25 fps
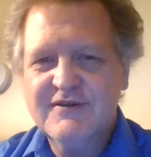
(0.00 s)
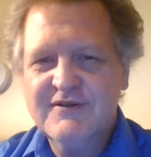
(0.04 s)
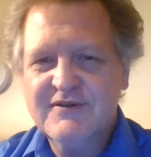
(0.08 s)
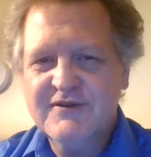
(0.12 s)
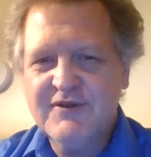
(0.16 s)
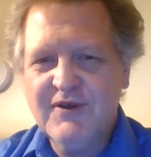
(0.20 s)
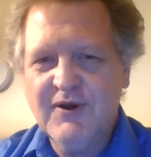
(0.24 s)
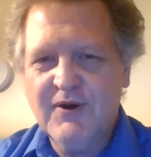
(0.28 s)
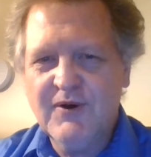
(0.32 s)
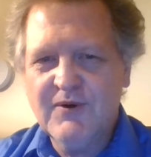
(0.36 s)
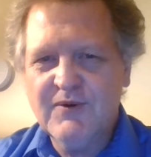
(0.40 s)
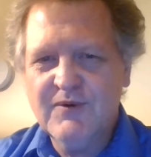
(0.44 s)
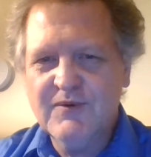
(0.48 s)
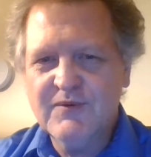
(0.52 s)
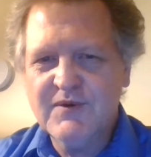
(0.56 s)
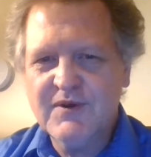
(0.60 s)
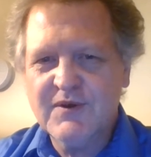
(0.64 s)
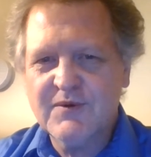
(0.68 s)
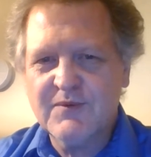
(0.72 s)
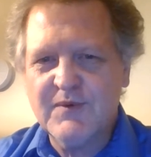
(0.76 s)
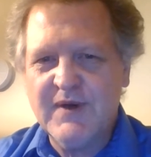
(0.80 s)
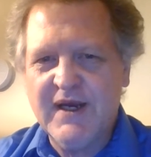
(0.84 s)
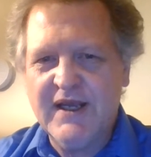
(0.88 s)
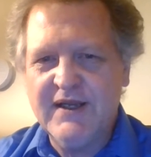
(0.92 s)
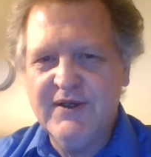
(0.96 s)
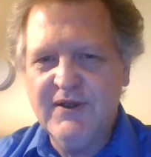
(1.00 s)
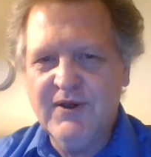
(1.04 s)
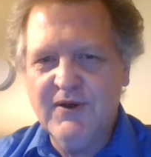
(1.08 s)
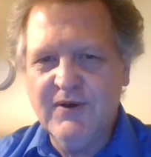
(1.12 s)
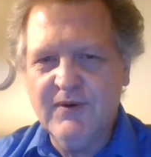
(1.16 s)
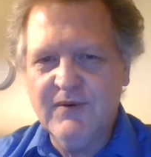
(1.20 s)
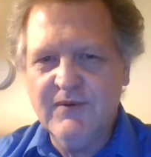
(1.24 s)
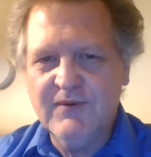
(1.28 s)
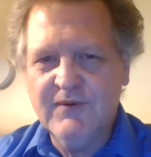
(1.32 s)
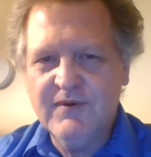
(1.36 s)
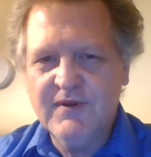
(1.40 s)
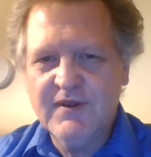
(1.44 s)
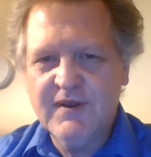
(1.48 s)
Tone
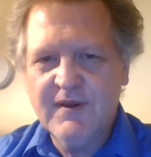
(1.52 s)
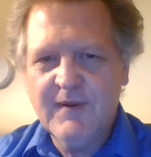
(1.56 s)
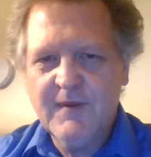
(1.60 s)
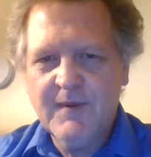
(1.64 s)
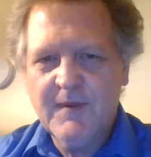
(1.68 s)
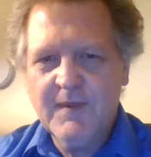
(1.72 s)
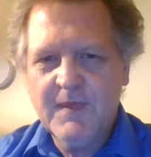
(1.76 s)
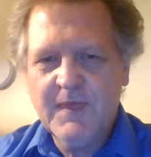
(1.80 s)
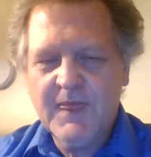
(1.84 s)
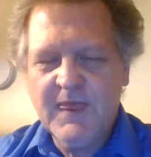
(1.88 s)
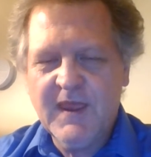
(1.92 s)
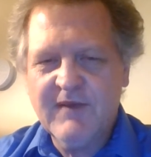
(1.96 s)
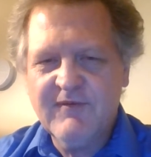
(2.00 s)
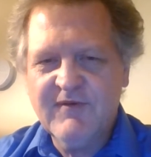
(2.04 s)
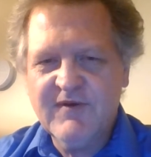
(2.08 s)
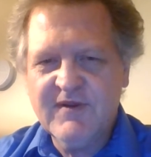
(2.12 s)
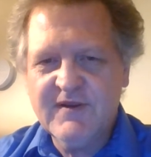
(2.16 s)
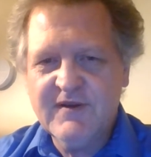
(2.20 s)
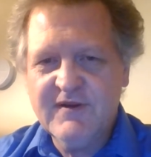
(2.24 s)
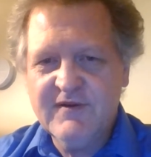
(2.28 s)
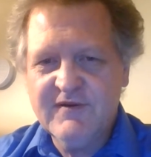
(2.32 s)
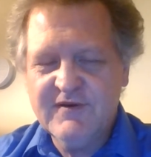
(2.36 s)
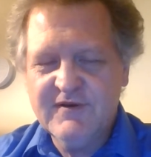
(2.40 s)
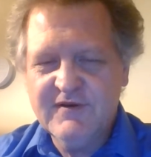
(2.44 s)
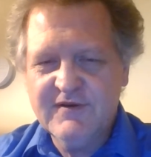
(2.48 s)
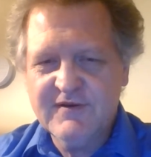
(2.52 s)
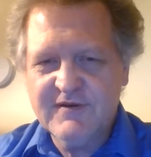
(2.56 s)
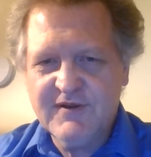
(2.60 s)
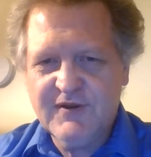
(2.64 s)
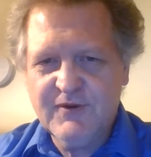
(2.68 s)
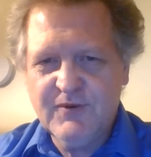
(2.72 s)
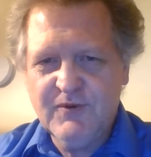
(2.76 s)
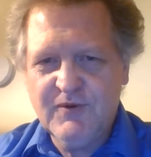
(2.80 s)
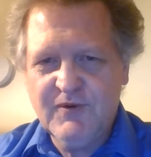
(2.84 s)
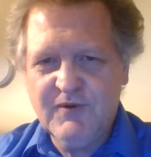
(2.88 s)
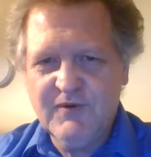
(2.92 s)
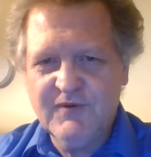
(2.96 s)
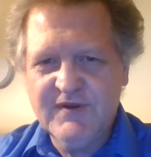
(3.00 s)
Ranon. If you
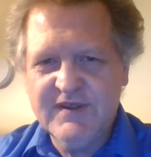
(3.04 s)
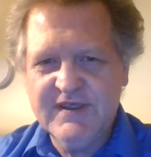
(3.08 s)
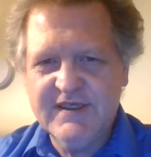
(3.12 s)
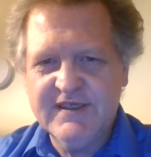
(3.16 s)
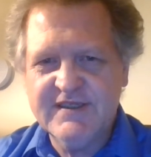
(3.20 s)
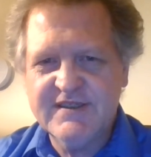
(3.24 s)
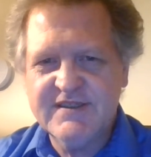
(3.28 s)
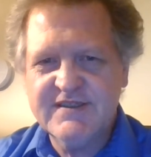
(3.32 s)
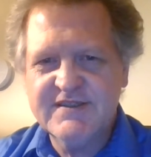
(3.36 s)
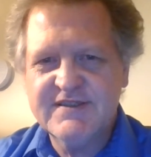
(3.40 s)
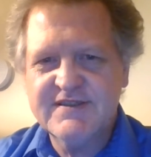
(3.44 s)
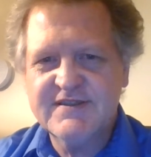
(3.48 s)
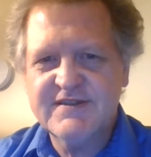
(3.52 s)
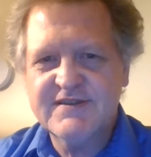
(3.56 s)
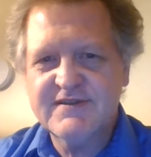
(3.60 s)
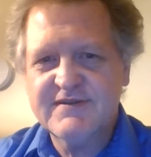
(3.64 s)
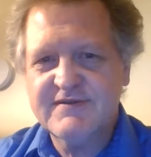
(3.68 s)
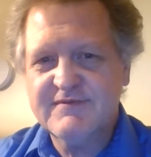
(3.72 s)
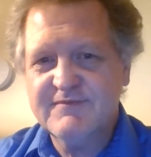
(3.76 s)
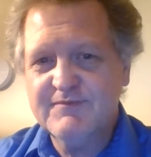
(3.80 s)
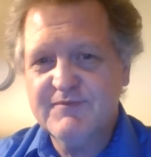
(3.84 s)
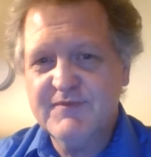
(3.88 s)
Google this,